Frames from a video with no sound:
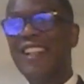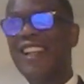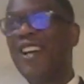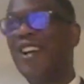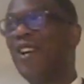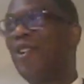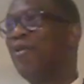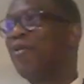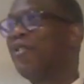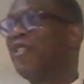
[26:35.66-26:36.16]

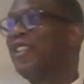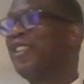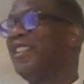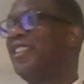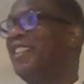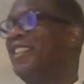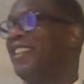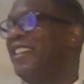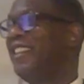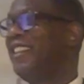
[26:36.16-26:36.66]

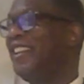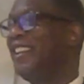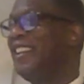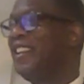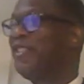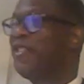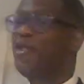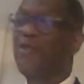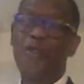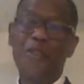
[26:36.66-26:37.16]
over
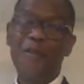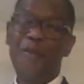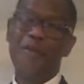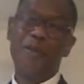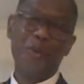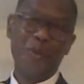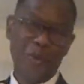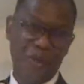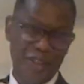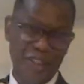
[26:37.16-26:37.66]

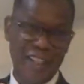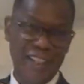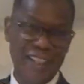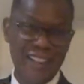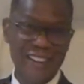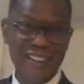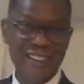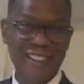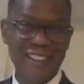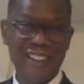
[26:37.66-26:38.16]
trivial
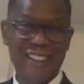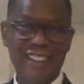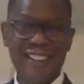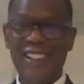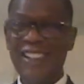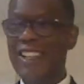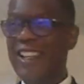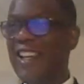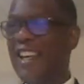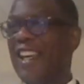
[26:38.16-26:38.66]
things,
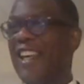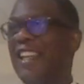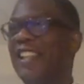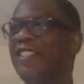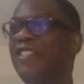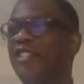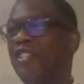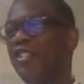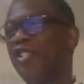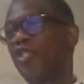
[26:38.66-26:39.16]

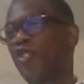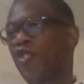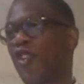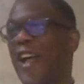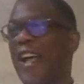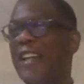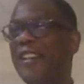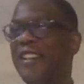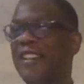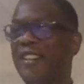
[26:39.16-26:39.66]
it's
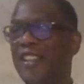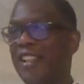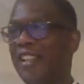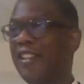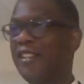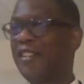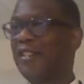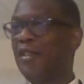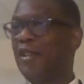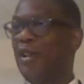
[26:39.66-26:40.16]
distracting
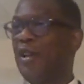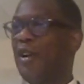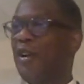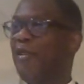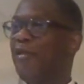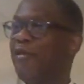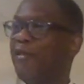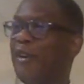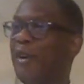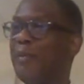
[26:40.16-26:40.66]
us
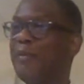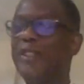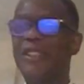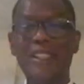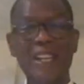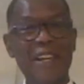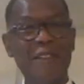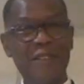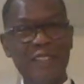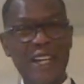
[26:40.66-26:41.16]
from
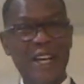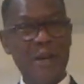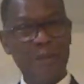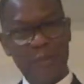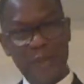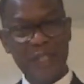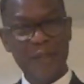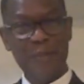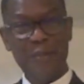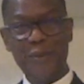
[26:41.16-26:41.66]
saving our
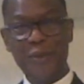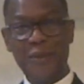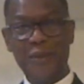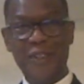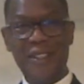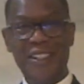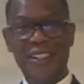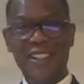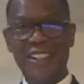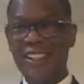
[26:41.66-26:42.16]
people.
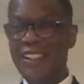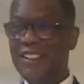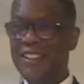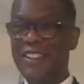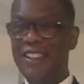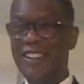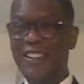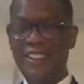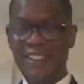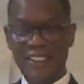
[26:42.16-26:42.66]

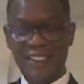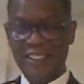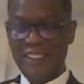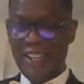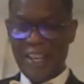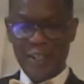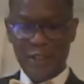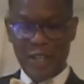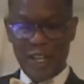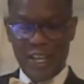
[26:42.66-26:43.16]
It's
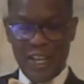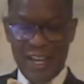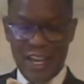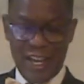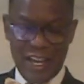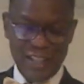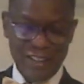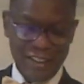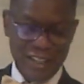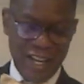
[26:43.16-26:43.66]
like,
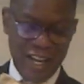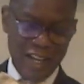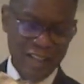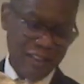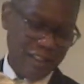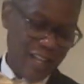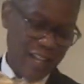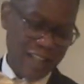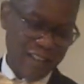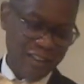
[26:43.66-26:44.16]

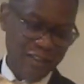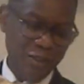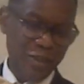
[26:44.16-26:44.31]
I